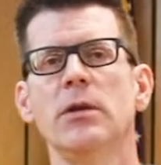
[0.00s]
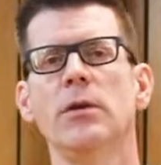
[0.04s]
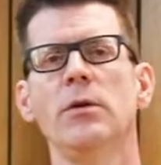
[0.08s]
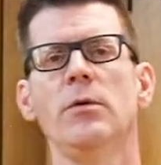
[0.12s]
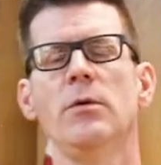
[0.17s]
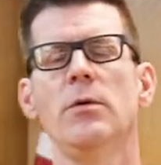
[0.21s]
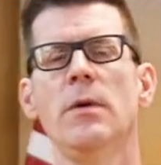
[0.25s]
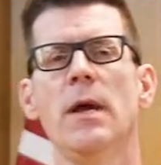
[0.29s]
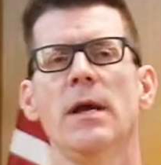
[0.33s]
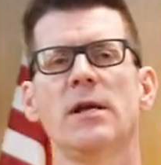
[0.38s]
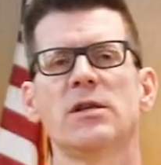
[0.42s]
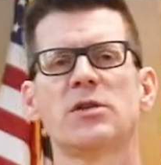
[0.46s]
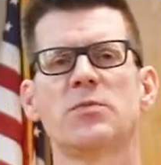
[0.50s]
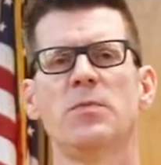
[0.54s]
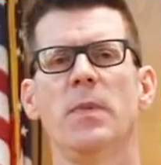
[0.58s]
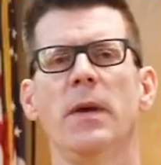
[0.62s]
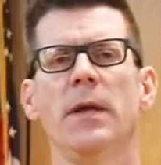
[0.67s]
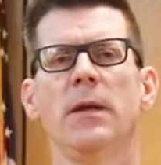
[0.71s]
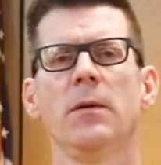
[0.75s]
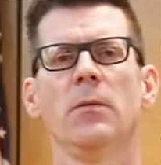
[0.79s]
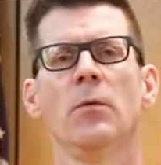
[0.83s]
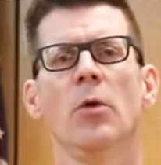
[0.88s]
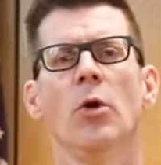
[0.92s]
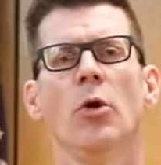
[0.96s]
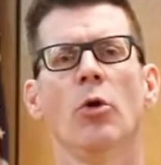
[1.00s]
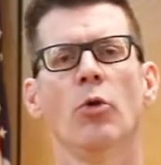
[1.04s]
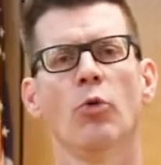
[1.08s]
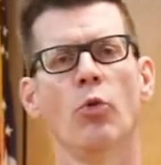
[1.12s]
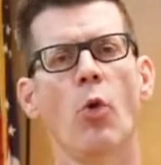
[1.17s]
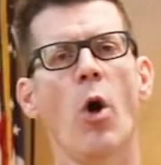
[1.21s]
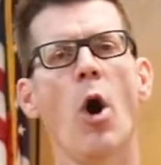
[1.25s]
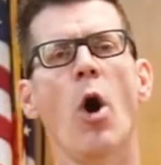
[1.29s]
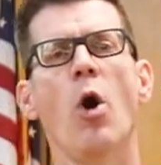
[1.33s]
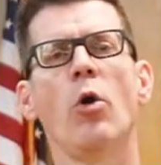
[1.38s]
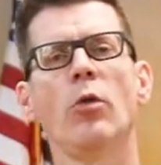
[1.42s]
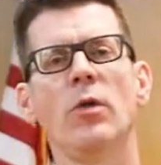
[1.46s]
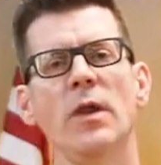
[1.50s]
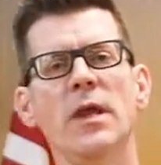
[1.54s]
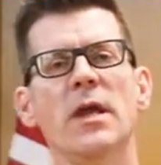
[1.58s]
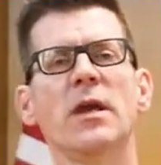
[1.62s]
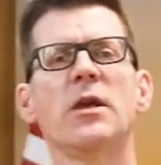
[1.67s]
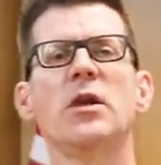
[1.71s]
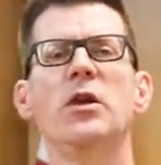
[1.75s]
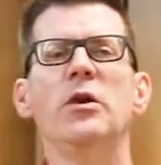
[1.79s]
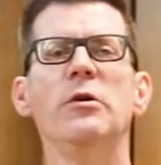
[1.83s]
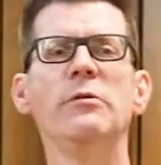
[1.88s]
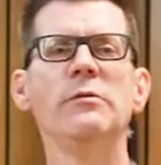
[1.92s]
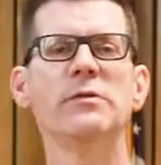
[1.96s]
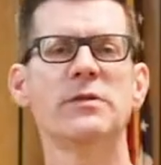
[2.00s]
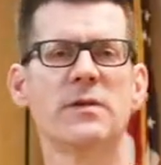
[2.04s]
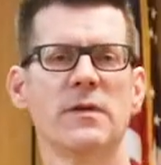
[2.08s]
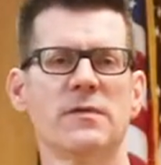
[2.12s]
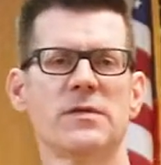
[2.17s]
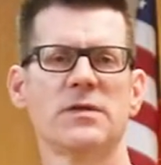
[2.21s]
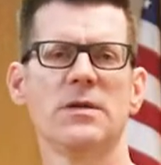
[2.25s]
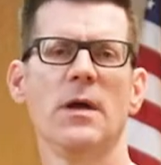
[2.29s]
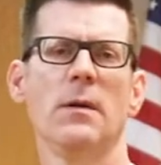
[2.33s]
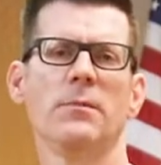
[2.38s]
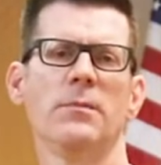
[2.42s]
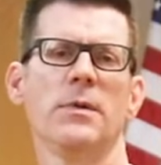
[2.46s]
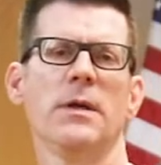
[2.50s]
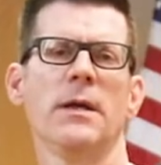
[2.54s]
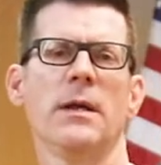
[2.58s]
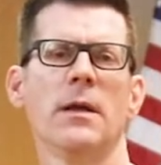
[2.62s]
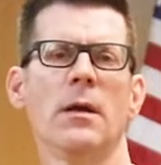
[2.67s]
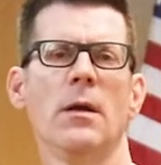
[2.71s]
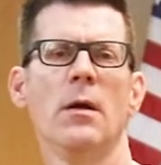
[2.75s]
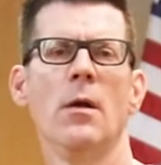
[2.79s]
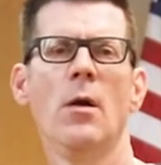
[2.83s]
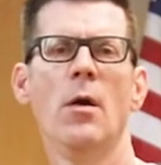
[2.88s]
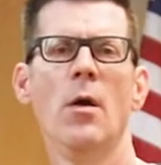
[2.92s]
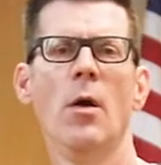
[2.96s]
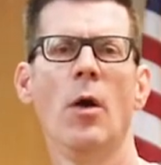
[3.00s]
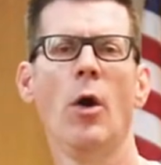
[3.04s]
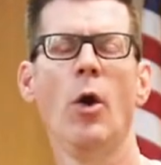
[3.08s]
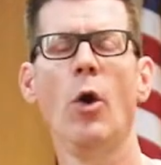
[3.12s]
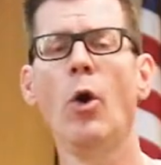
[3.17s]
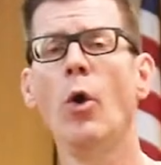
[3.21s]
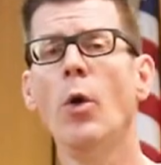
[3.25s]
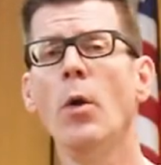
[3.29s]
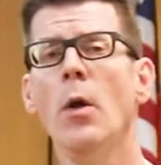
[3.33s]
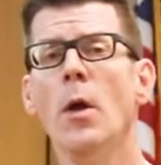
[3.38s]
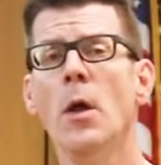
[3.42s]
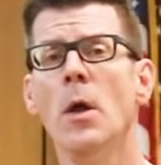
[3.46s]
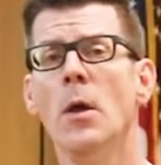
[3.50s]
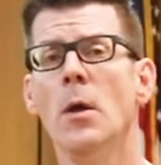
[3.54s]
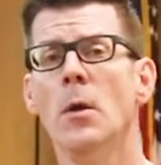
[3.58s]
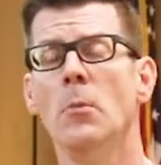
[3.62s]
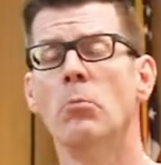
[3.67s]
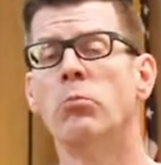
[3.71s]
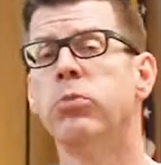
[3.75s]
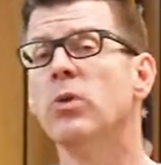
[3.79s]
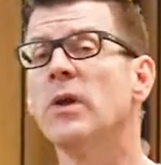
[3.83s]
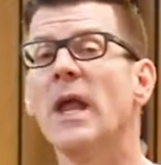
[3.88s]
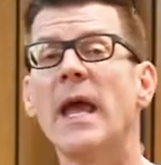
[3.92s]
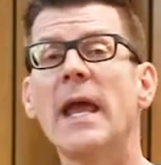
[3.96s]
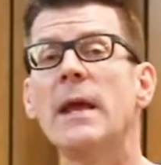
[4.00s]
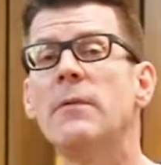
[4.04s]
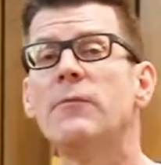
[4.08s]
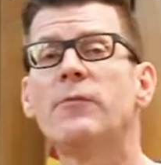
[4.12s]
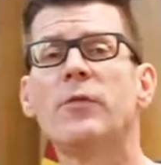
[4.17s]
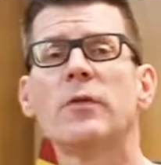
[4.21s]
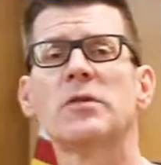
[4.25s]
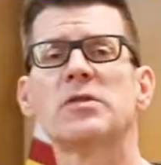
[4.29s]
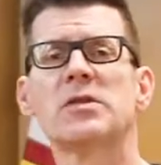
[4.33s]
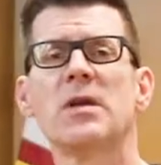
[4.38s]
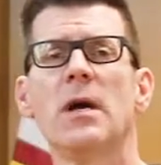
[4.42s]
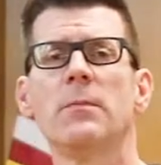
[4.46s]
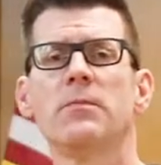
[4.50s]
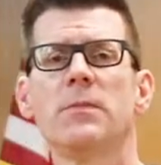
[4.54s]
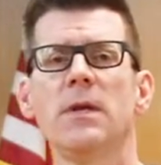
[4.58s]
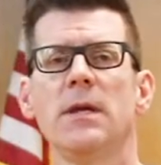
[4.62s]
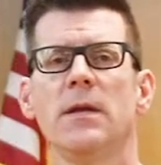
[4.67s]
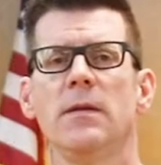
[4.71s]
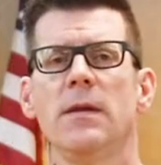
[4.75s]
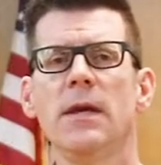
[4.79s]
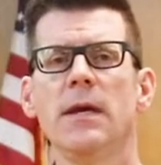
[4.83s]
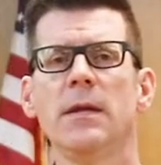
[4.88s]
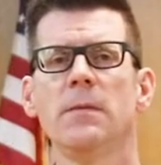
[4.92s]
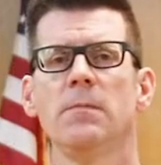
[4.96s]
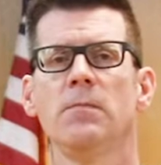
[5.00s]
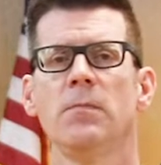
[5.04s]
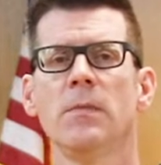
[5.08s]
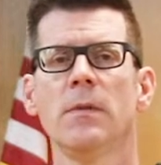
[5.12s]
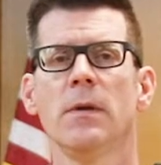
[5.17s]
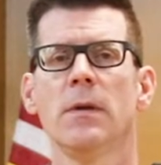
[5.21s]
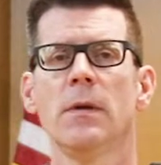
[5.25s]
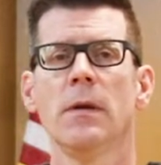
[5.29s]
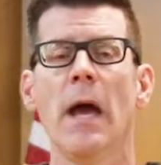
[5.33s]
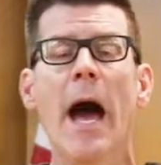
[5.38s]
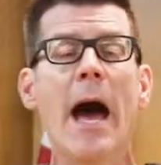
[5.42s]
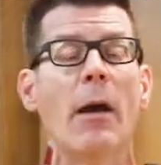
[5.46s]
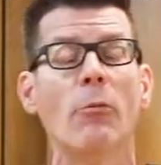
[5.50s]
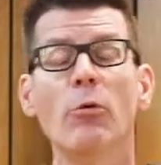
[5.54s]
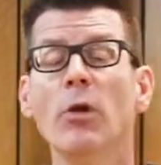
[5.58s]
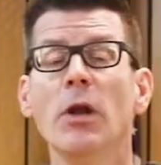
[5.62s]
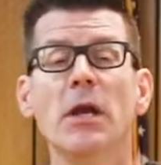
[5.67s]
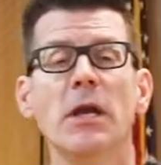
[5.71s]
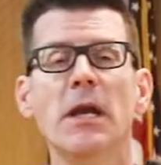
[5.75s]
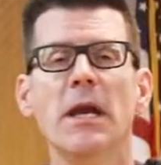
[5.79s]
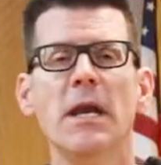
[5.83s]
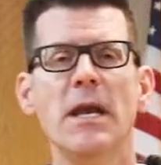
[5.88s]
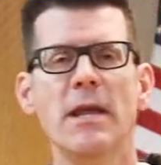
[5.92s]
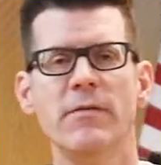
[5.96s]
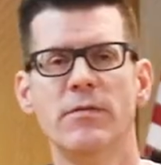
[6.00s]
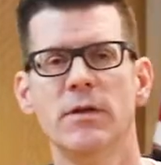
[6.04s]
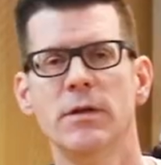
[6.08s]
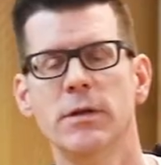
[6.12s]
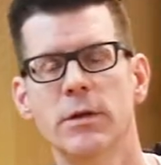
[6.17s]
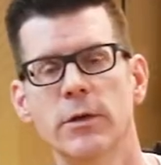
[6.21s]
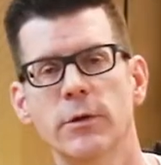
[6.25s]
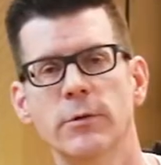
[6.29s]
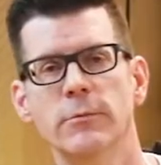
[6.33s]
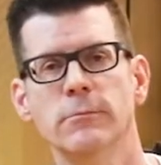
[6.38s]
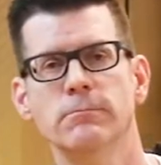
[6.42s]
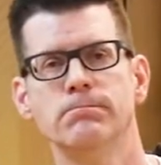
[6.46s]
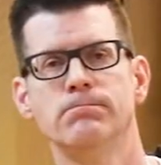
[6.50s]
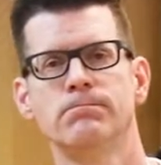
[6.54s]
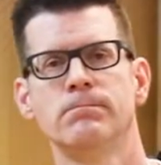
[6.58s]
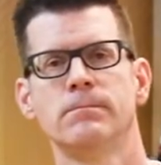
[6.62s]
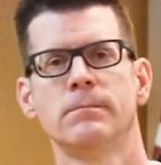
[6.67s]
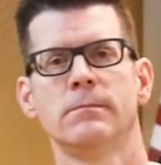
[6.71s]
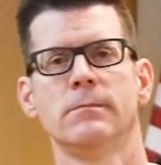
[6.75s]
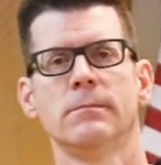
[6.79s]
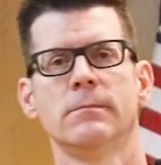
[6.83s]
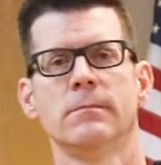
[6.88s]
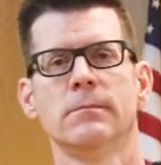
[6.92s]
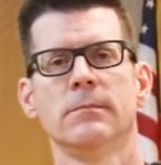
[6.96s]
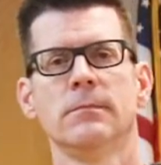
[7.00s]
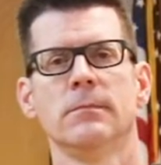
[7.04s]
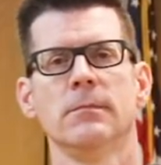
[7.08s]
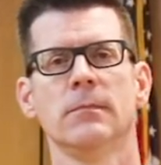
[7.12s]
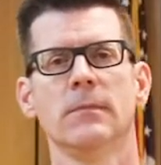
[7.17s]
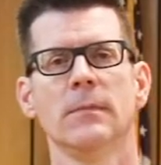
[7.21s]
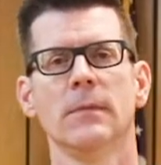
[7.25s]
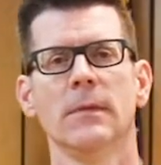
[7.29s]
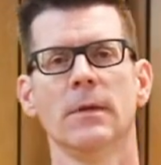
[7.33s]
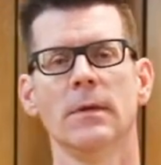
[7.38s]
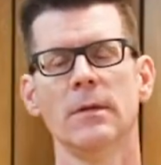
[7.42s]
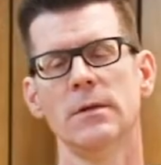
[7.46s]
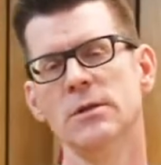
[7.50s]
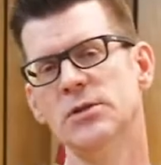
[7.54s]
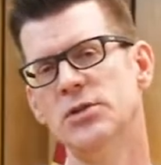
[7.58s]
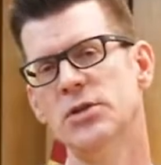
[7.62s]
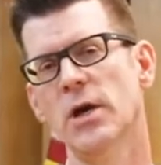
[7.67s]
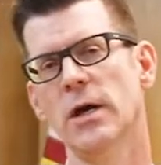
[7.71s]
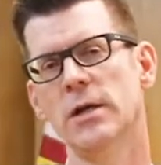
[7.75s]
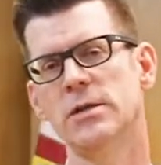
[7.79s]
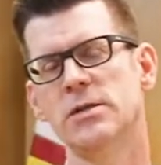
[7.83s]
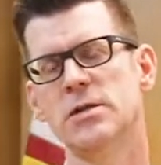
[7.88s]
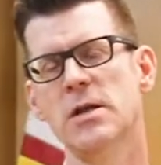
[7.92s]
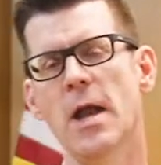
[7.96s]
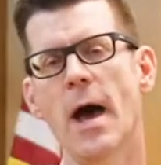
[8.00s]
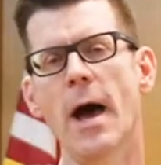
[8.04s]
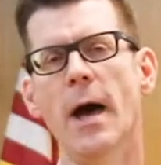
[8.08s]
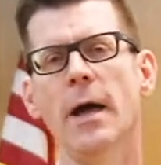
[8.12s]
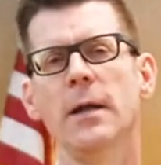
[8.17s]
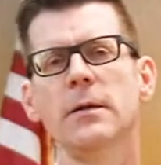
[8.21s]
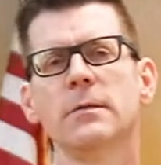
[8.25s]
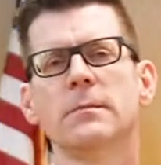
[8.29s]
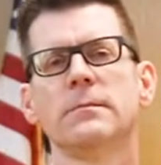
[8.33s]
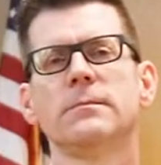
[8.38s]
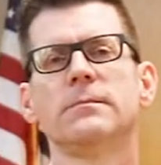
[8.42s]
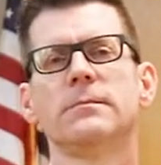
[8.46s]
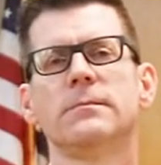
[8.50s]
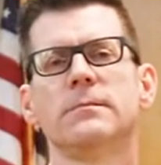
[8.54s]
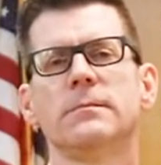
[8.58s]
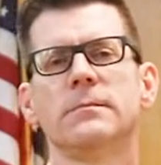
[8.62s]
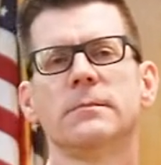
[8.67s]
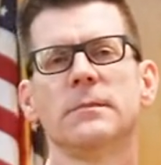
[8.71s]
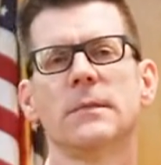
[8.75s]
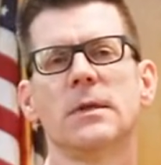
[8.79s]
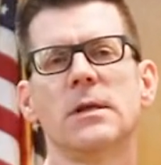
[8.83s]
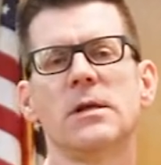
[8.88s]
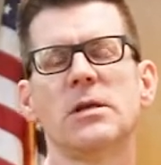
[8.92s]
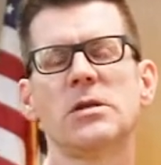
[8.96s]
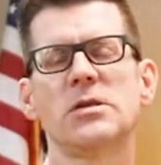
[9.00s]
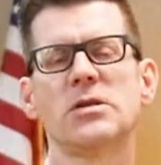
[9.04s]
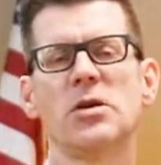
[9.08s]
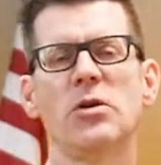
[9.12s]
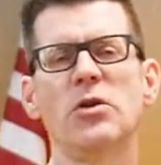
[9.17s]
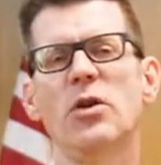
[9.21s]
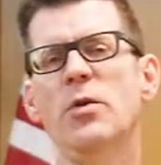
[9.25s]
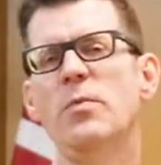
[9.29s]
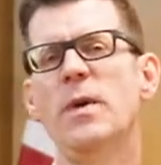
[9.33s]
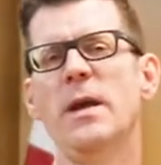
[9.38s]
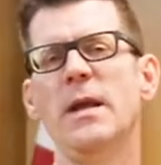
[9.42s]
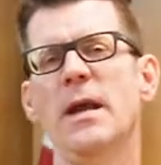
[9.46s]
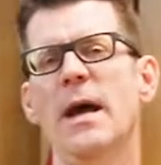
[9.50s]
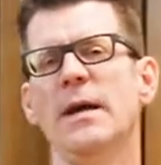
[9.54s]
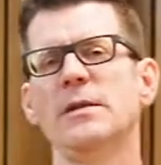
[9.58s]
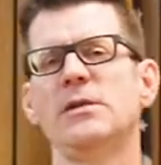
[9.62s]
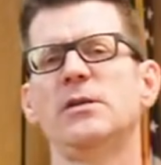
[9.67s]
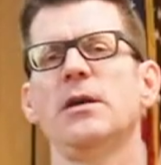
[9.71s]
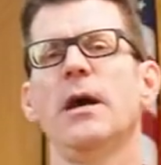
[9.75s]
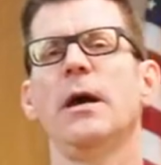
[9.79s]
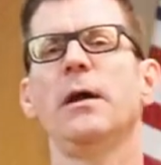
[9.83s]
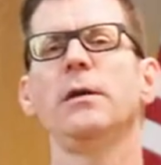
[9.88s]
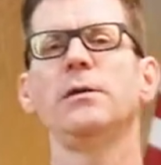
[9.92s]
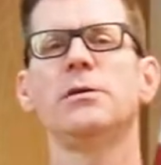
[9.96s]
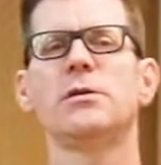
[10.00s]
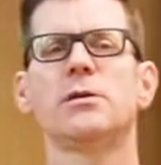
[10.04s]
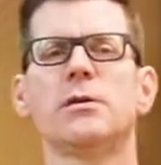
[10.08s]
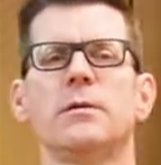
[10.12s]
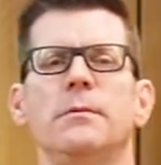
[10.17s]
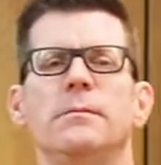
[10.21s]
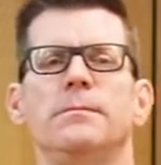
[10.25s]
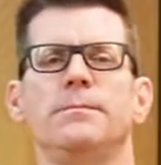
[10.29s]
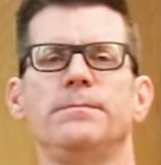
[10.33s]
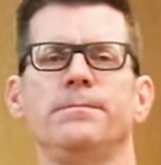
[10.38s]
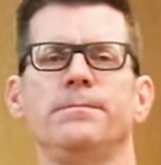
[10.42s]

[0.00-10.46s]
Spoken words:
who has been wrongly accused of something or blamed for something that I really didn't even do. Judge not, so you be not judged.